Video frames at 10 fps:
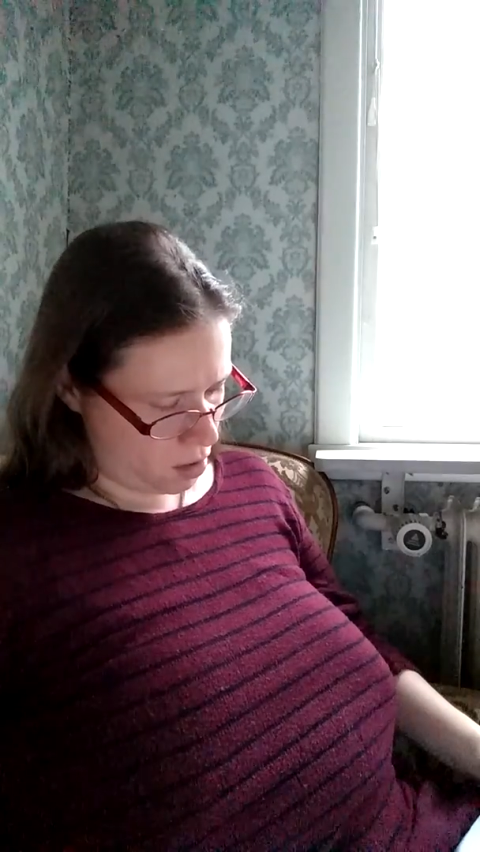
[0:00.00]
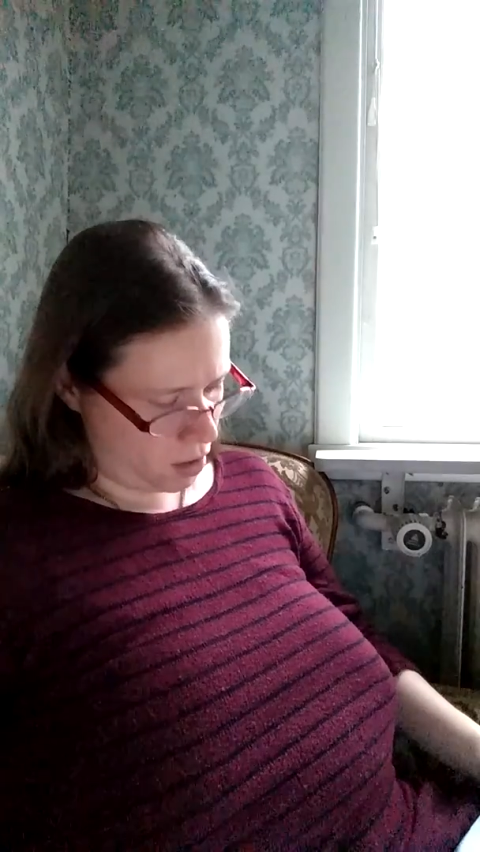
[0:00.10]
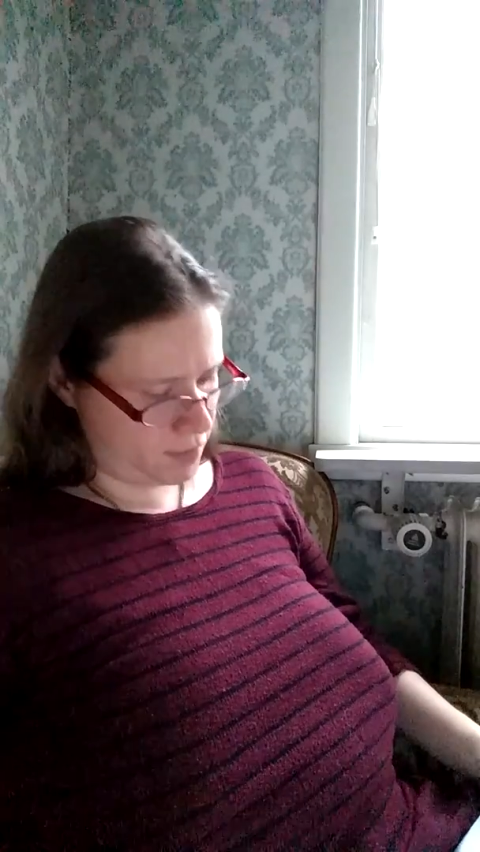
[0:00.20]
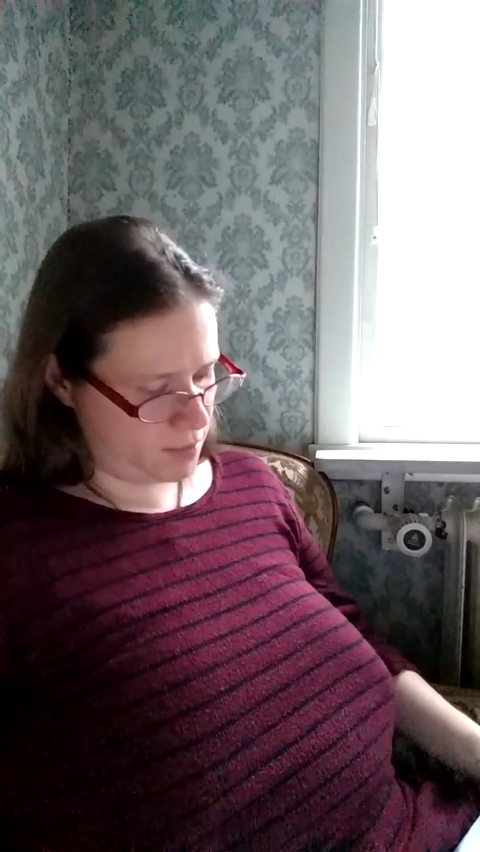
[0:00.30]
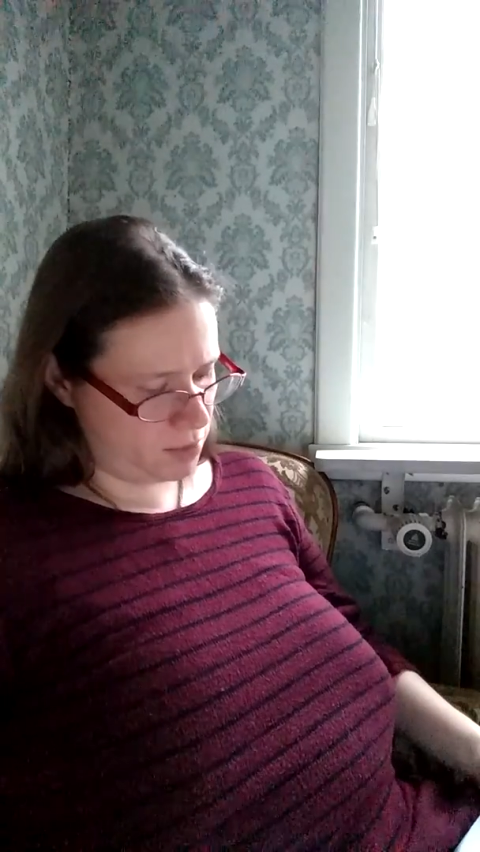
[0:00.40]

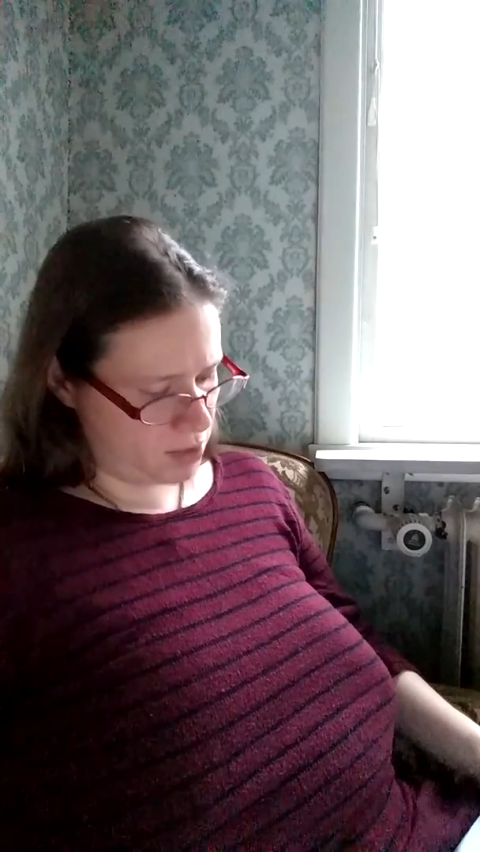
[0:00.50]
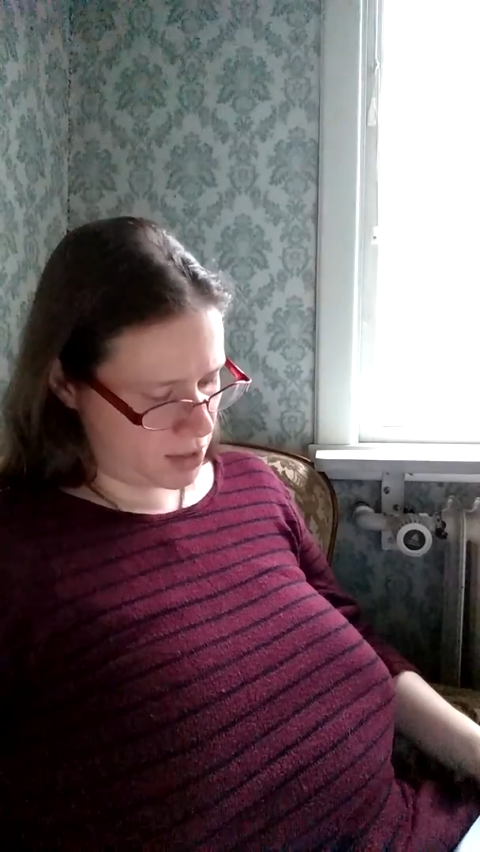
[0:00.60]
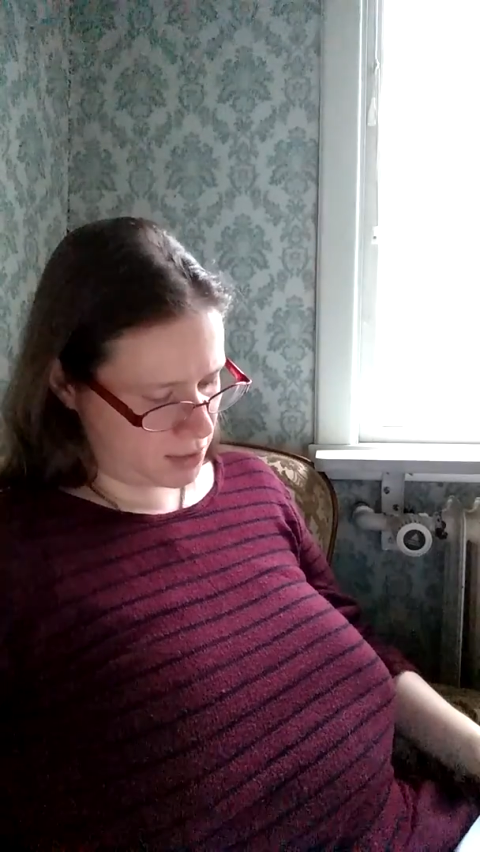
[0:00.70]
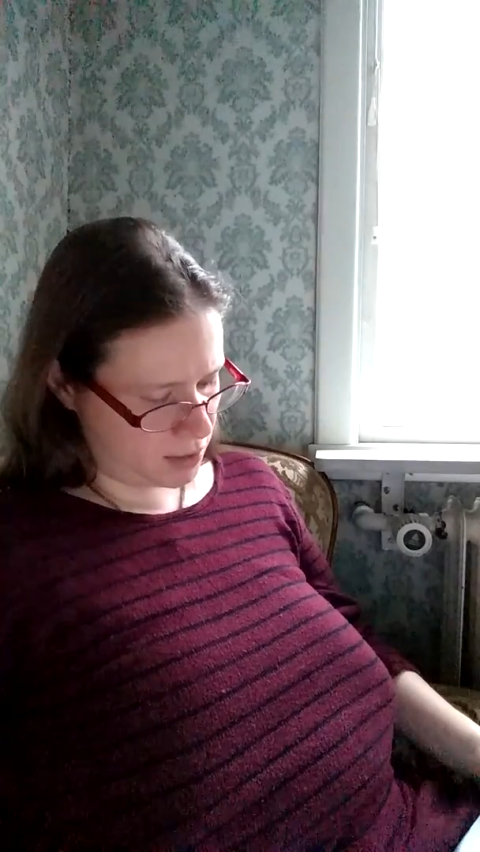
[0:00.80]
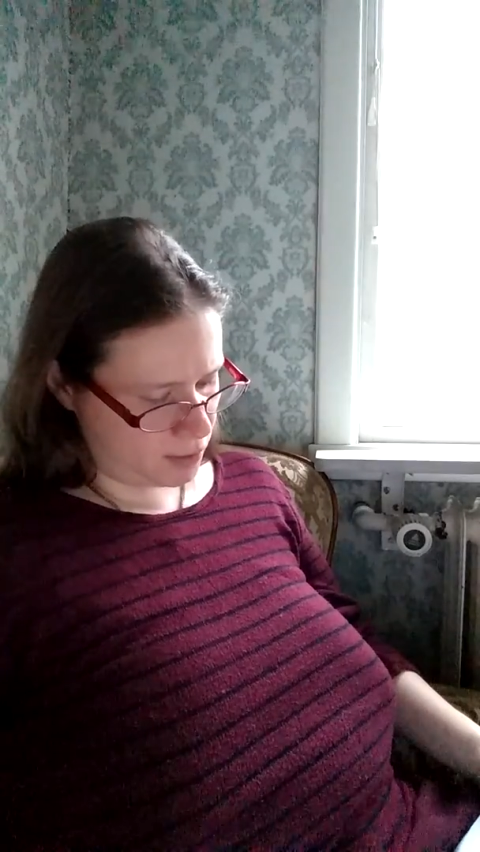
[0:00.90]
On some
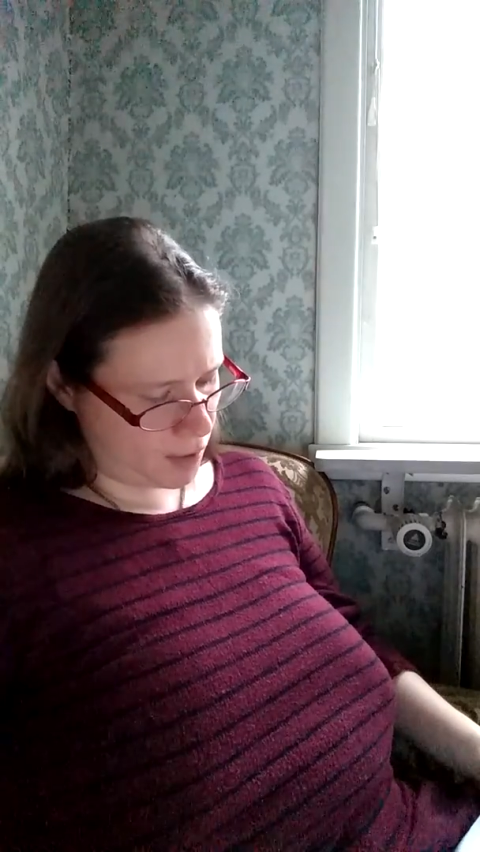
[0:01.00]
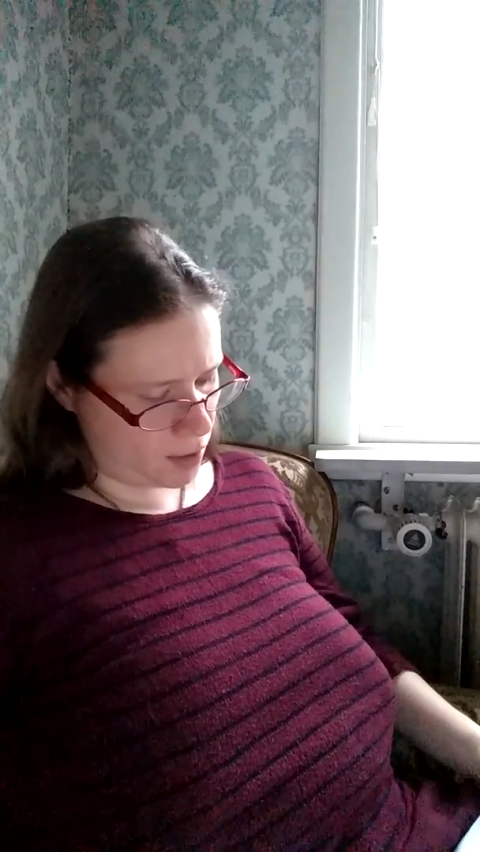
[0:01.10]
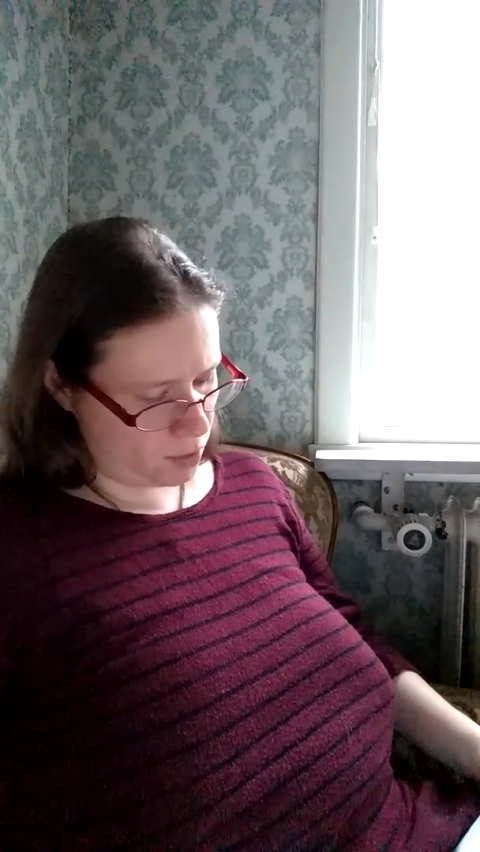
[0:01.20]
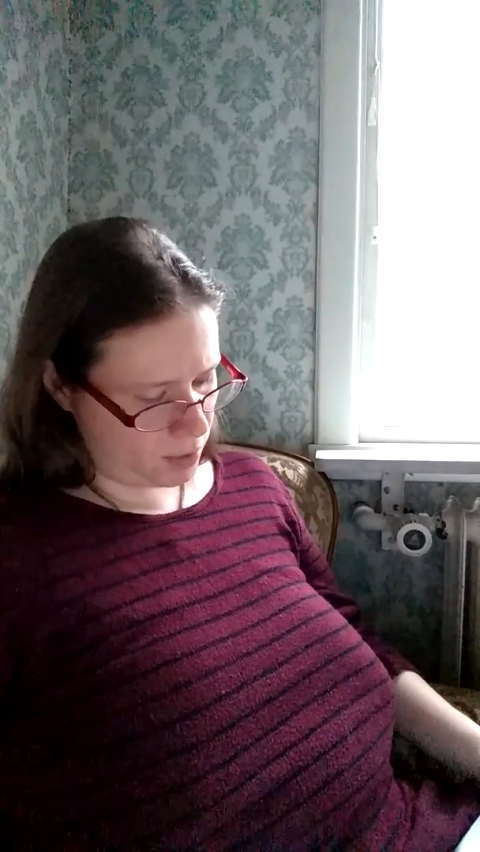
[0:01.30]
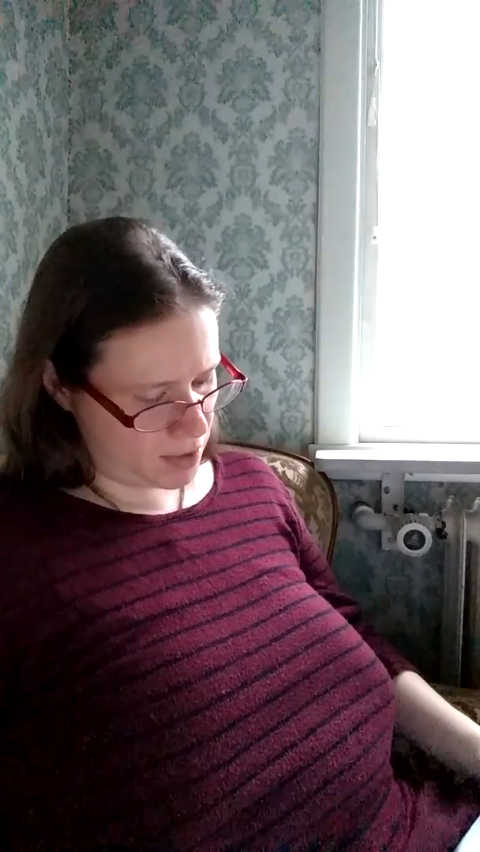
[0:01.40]
days, his
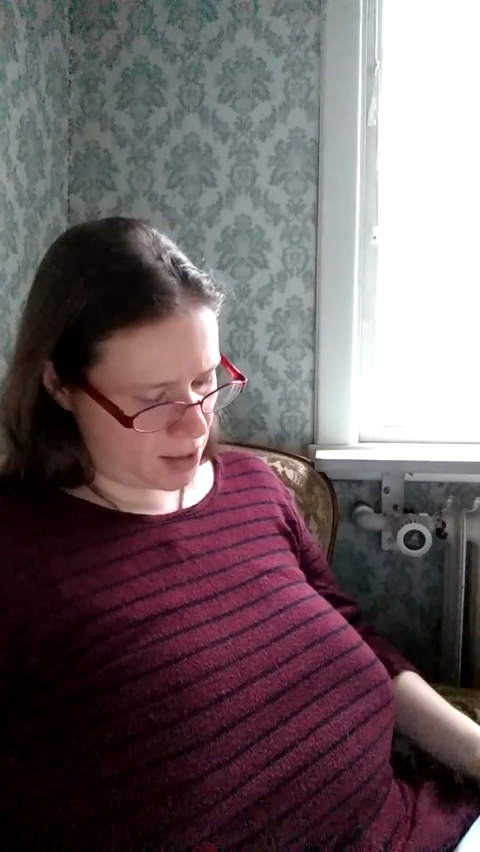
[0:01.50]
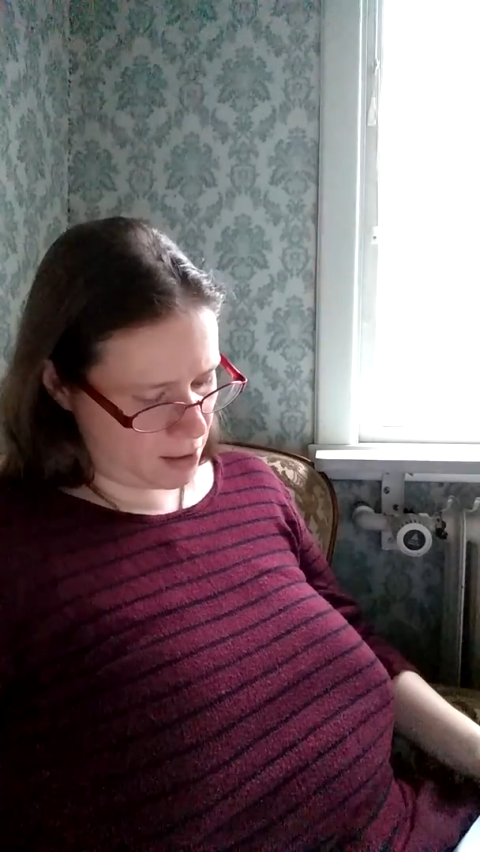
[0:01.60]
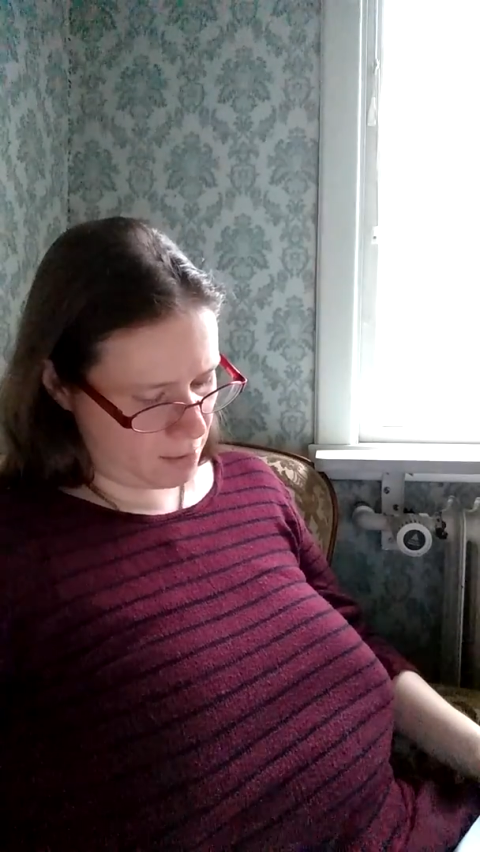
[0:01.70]
father would take